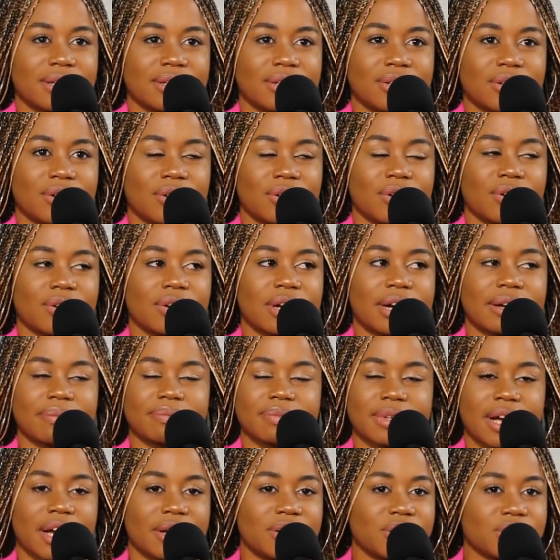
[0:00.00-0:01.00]
you know,
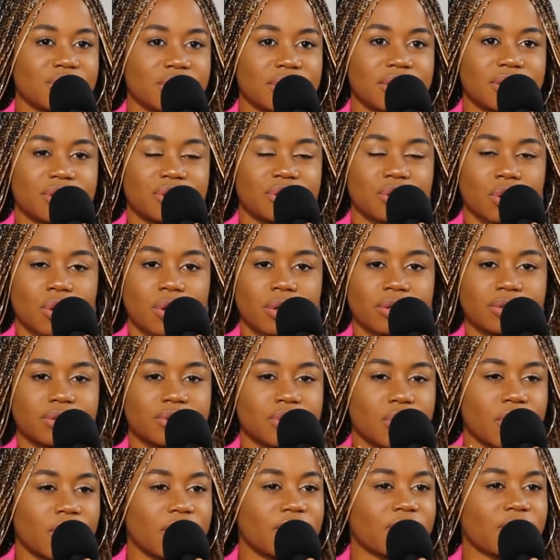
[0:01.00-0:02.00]
I usually
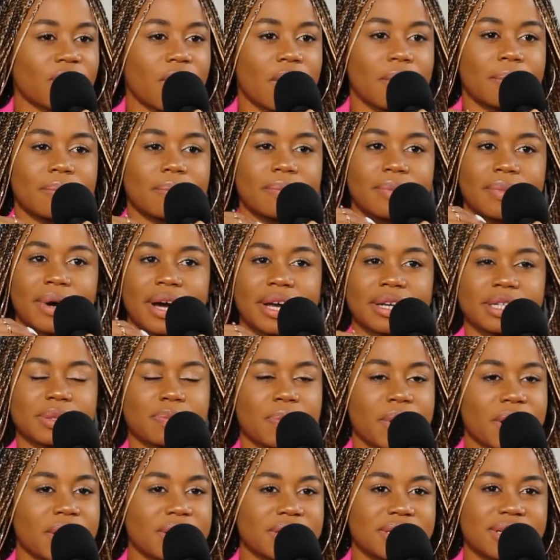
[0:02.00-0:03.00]
draw it from my
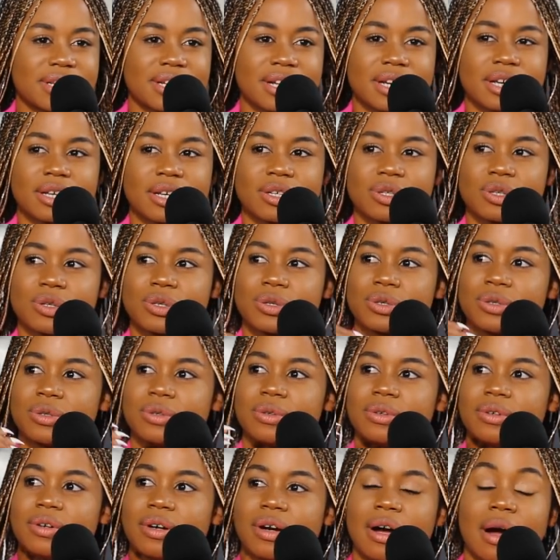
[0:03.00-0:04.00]
experiences
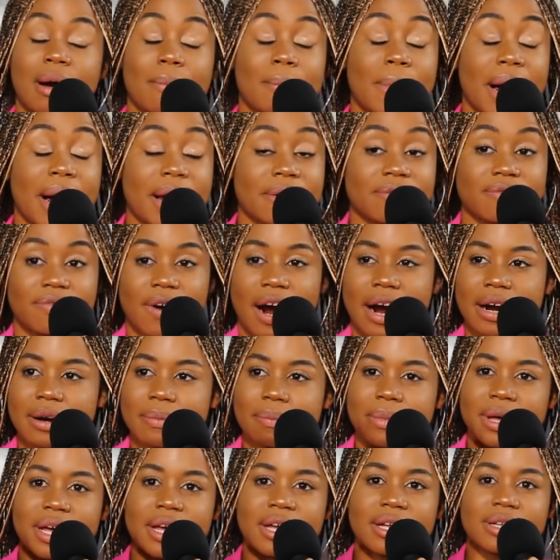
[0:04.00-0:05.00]
to my
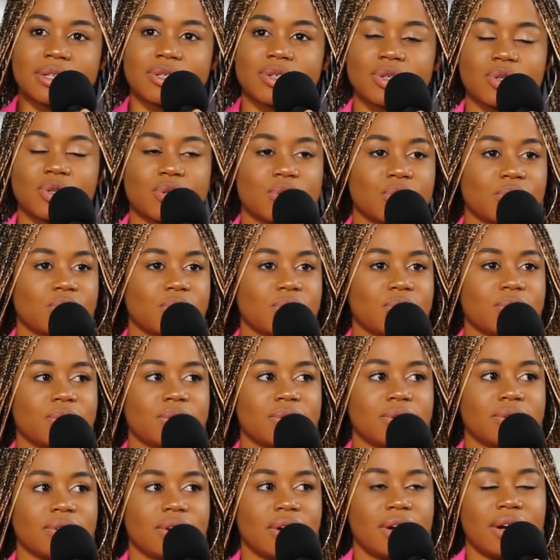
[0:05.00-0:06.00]
environment
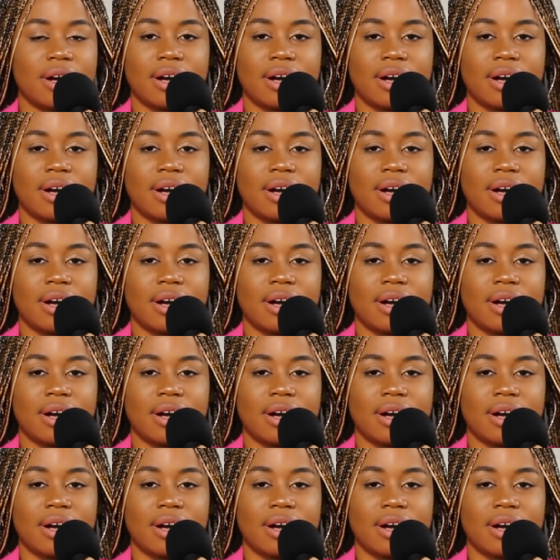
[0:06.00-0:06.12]
to